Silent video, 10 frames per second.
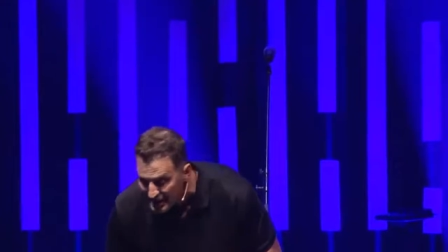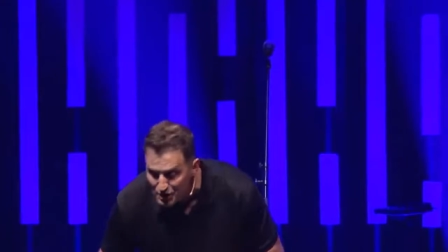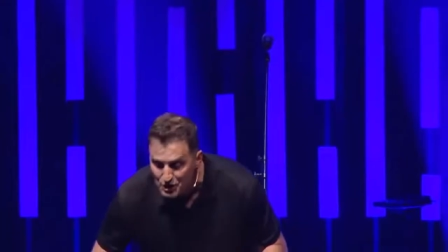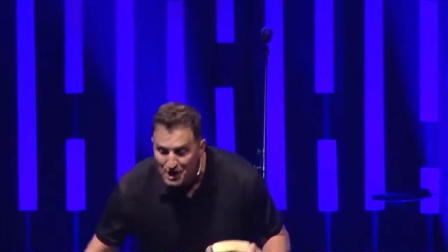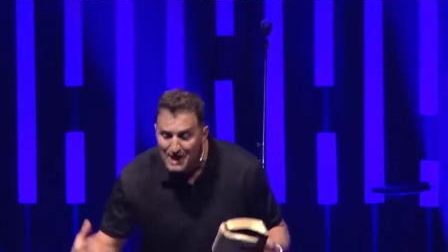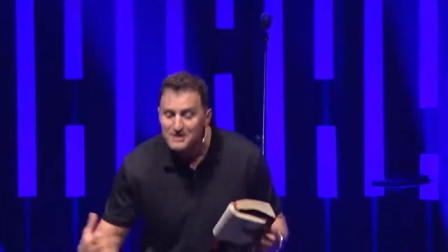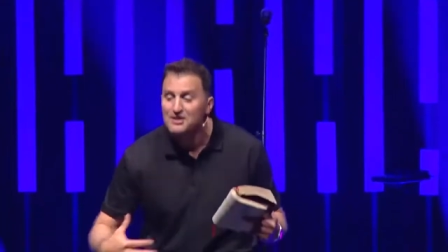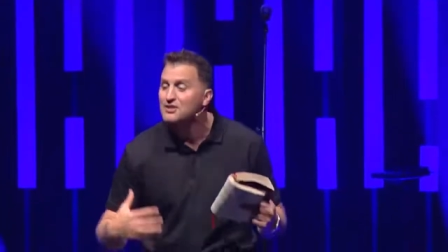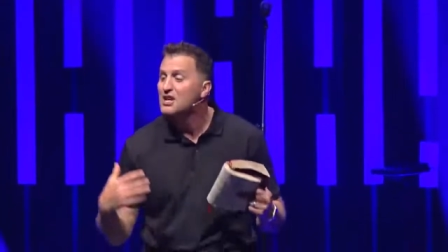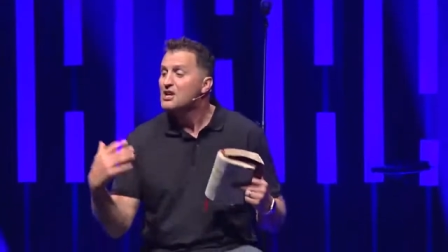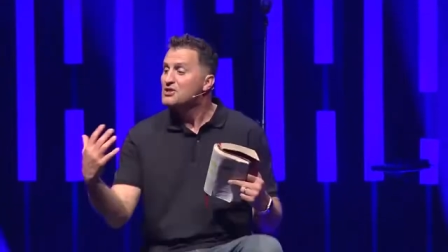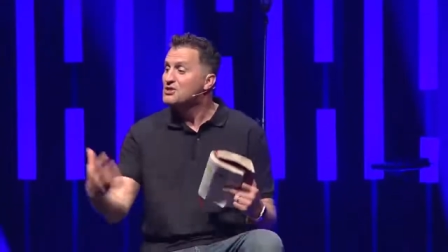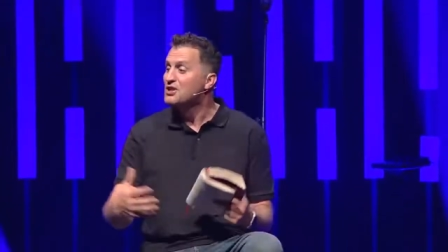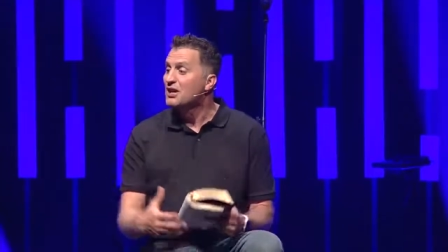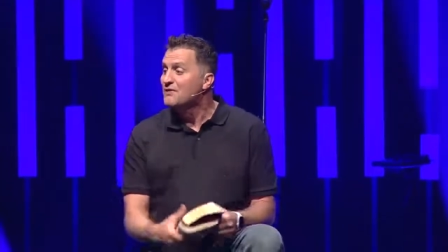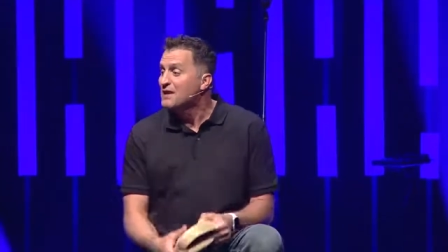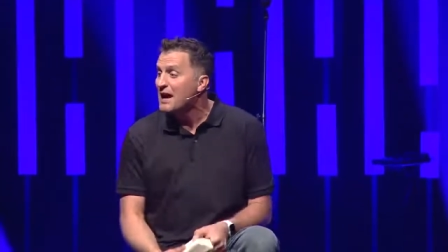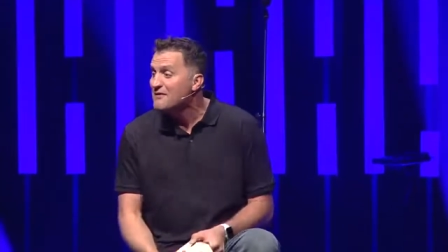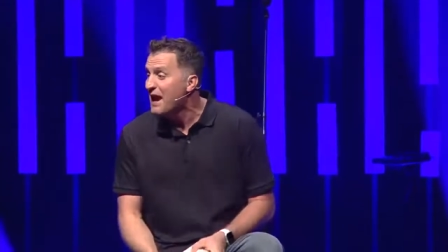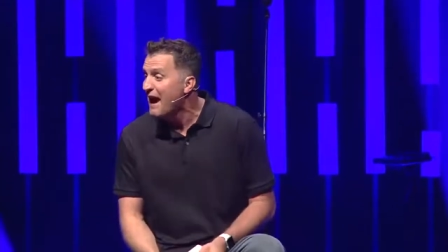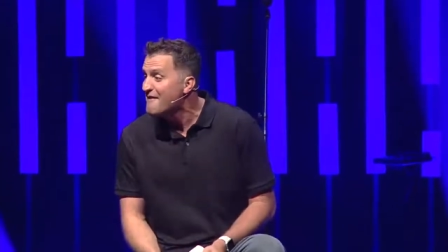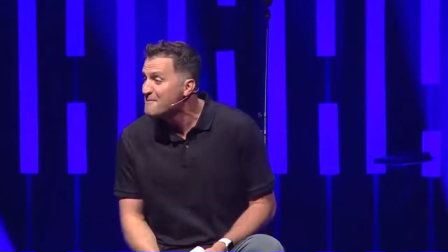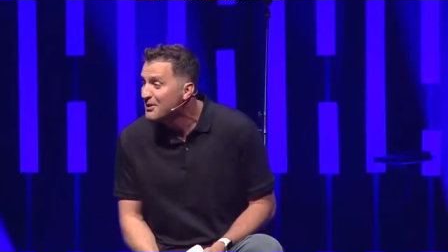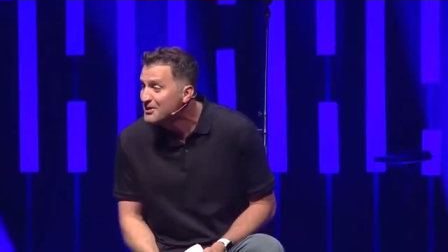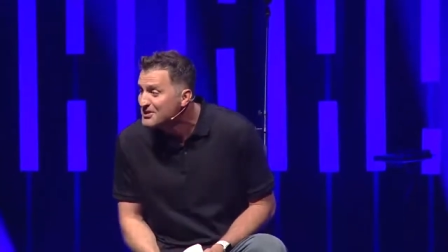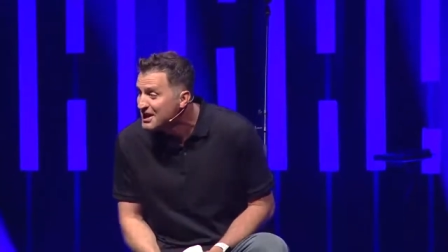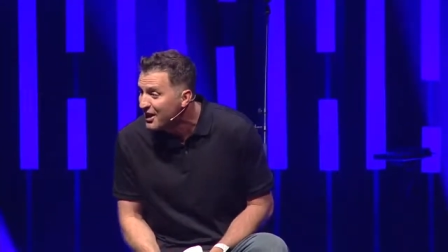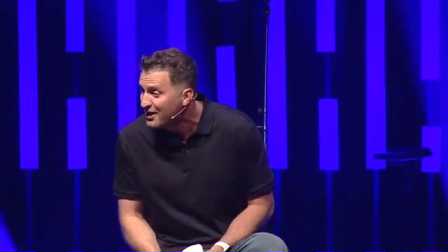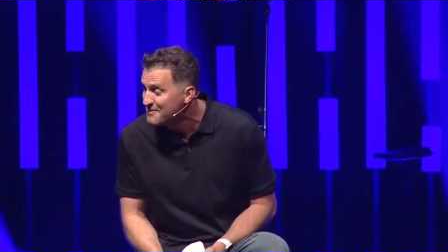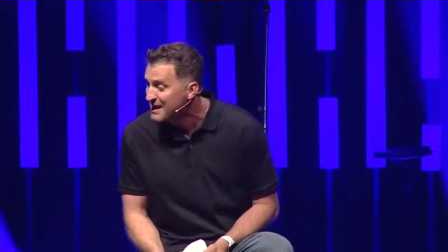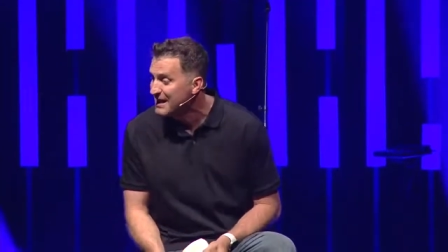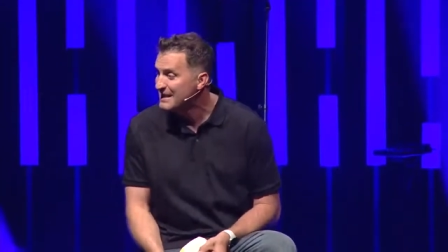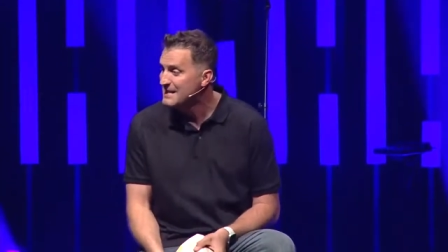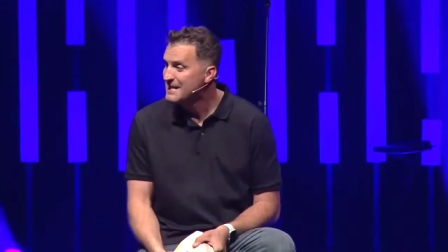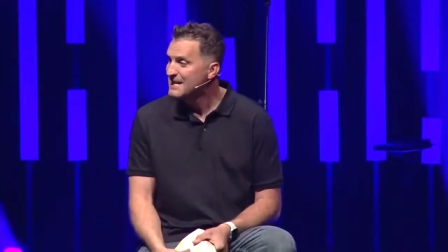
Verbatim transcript: to say, Jesus, son of David, have mercy on me.